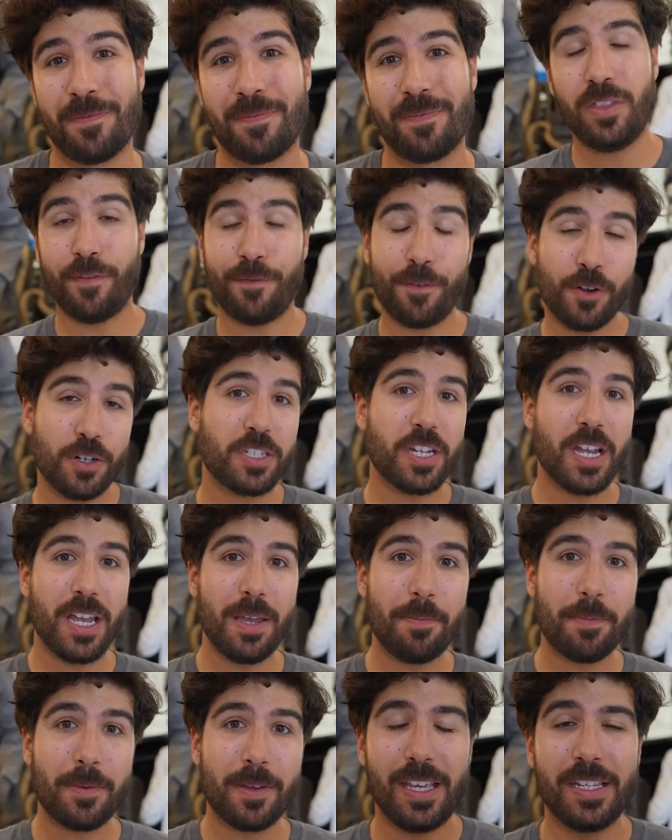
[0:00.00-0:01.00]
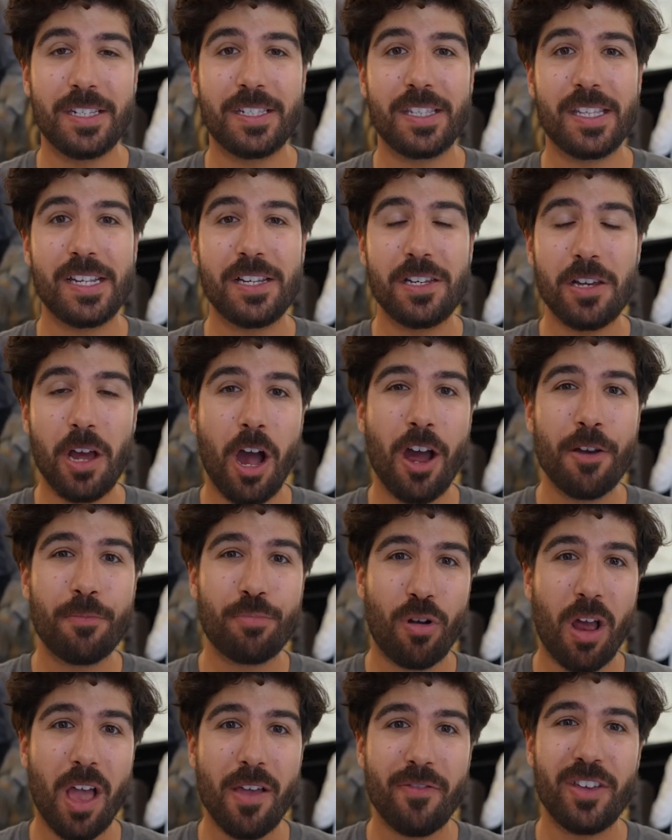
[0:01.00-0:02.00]
The first type is the
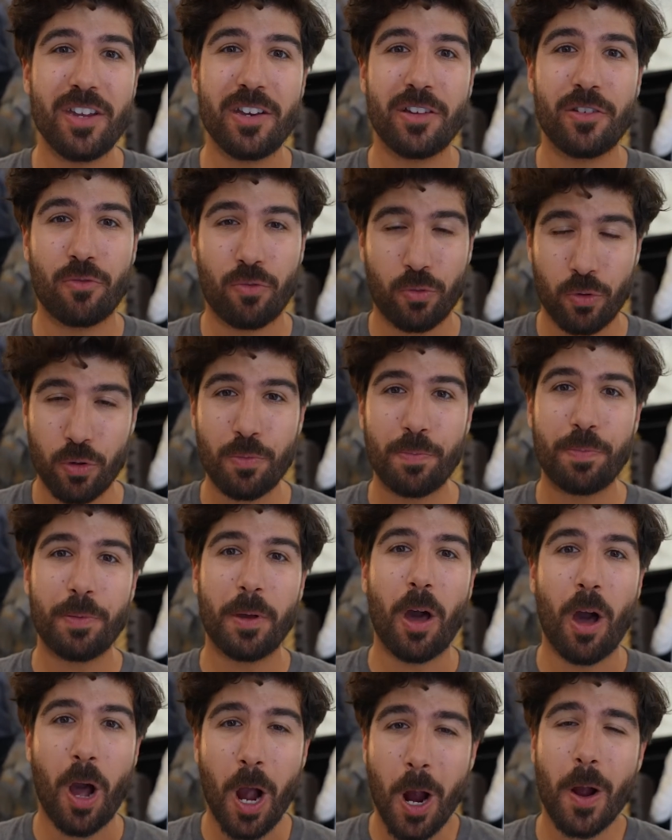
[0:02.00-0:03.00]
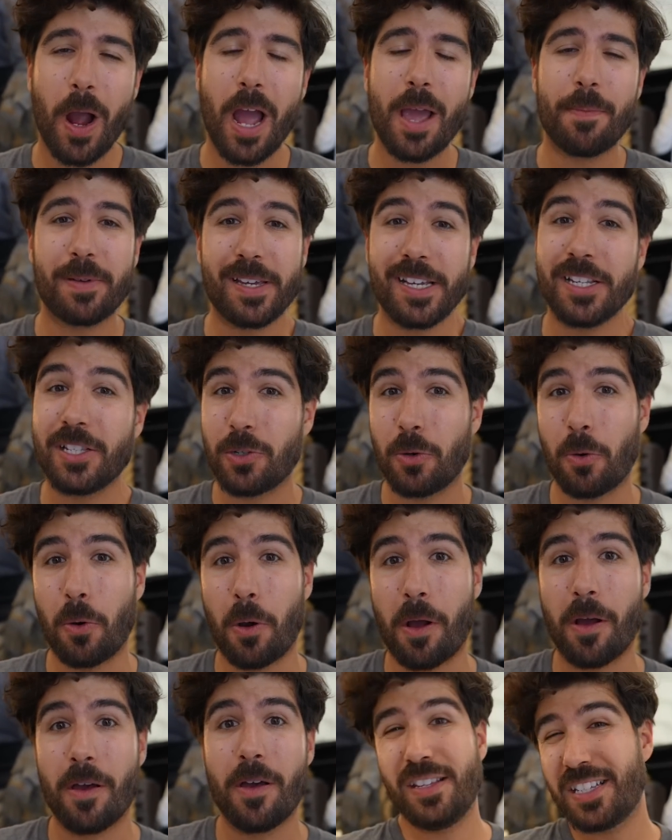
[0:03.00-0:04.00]
non-private group RIP
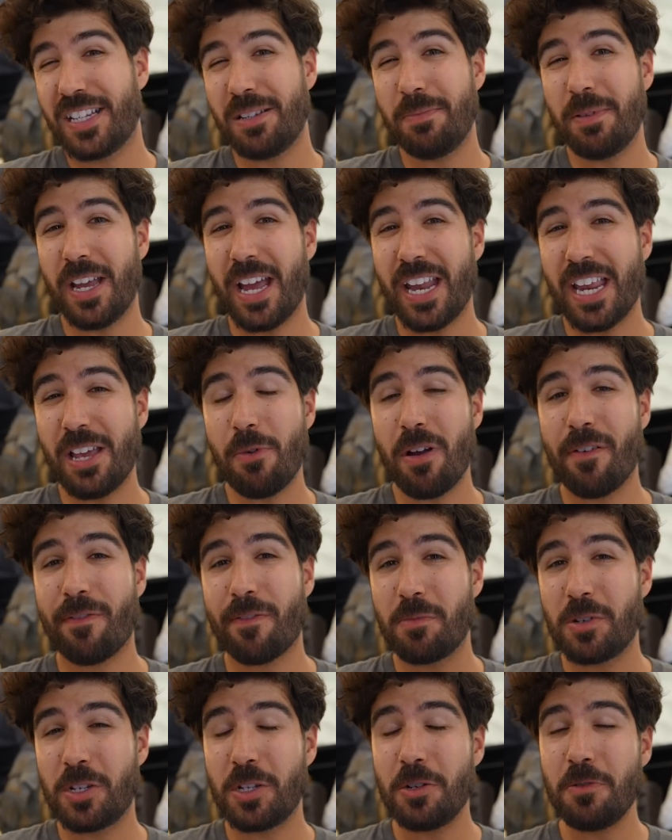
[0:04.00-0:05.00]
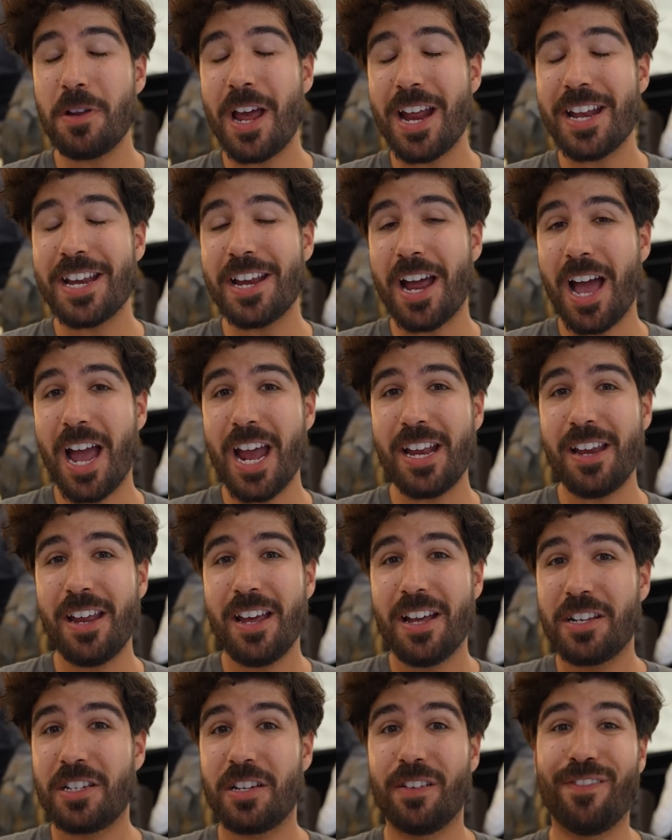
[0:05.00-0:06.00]
tour. This can be anywhere from
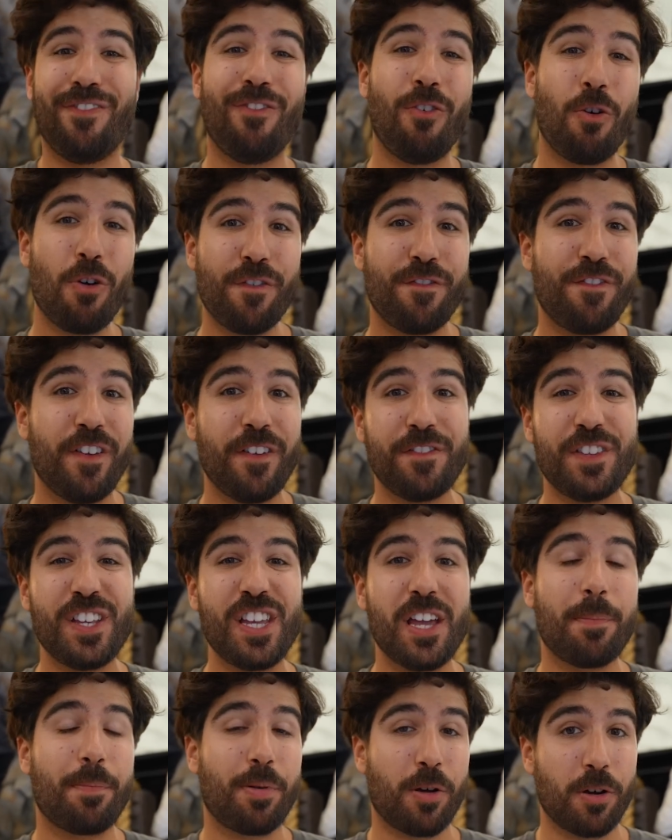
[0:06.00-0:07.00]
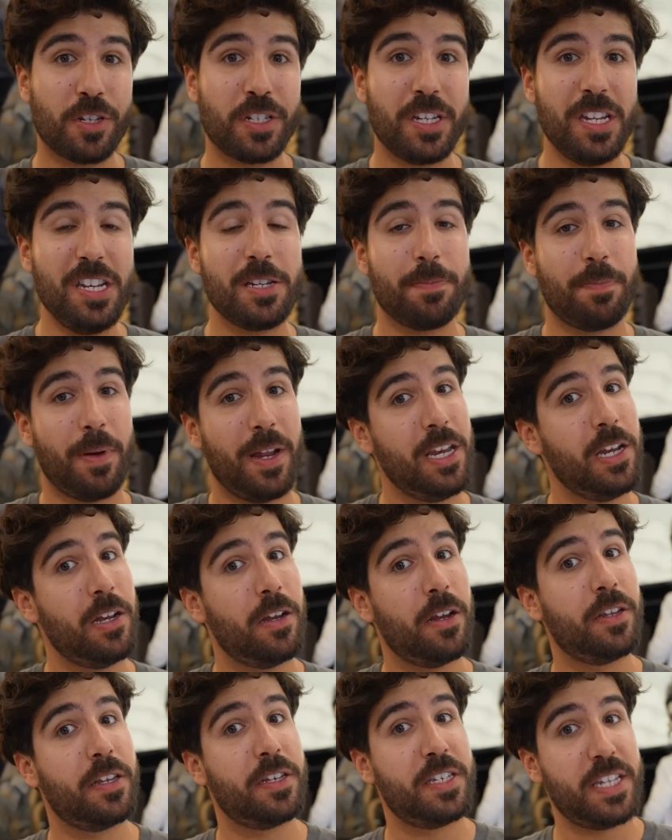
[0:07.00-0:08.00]
$299 to $450 a person, depending
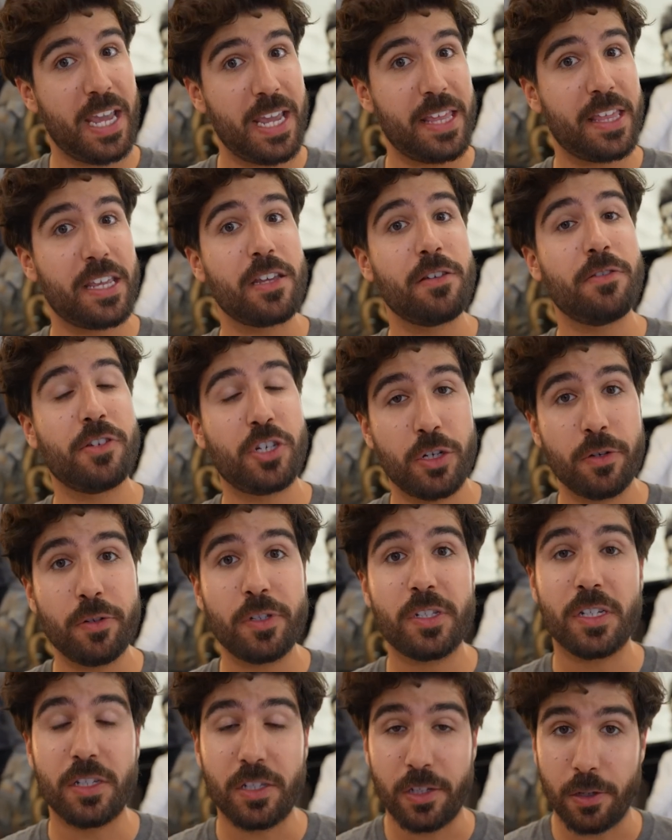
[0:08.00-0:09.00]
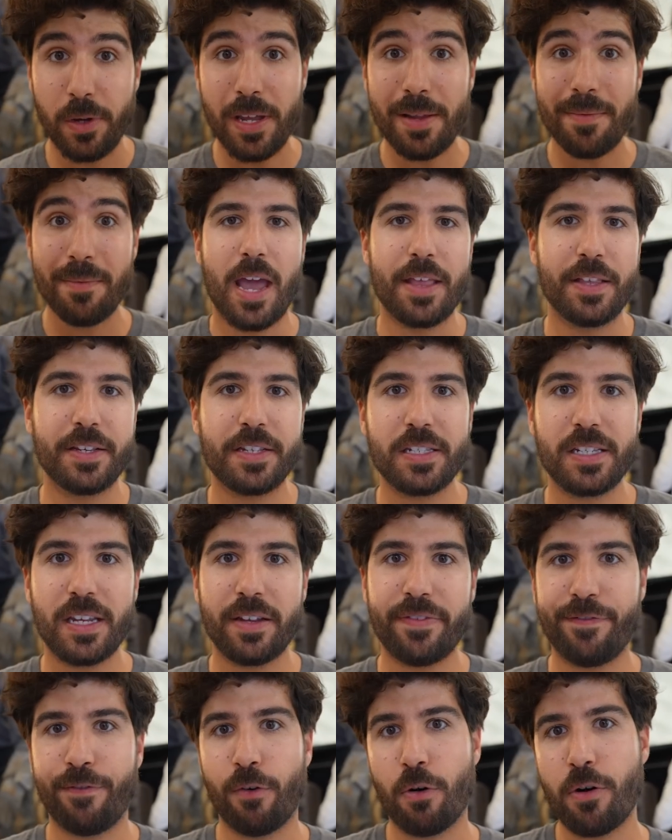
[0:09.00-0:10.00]
on the day that you choose to do it. And this is a
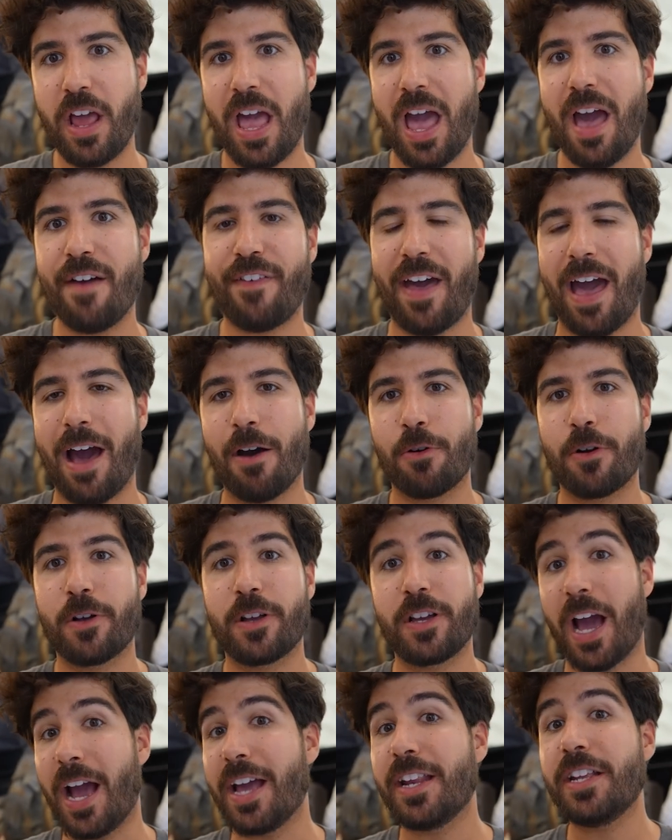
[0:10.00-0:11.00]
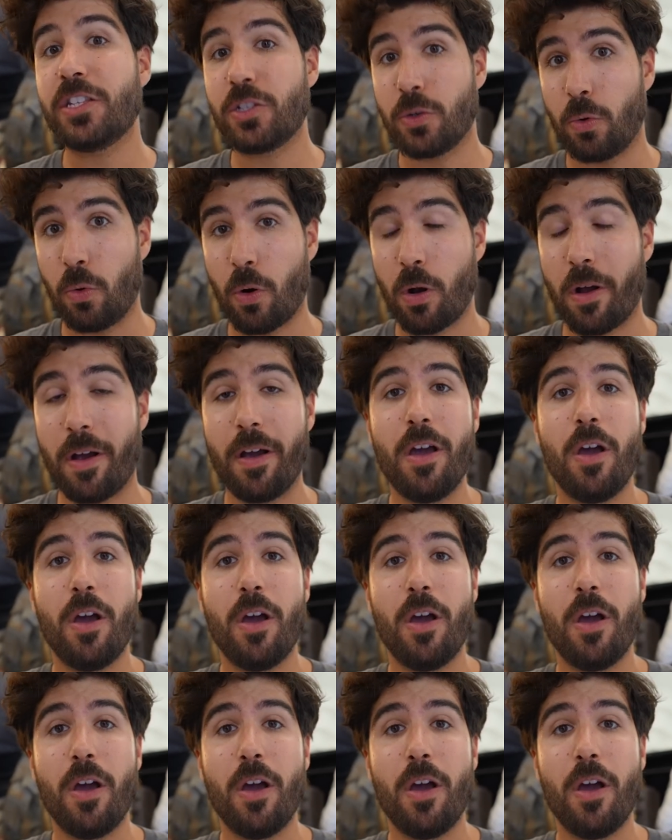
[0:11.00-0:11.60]
4.5-hour guided tour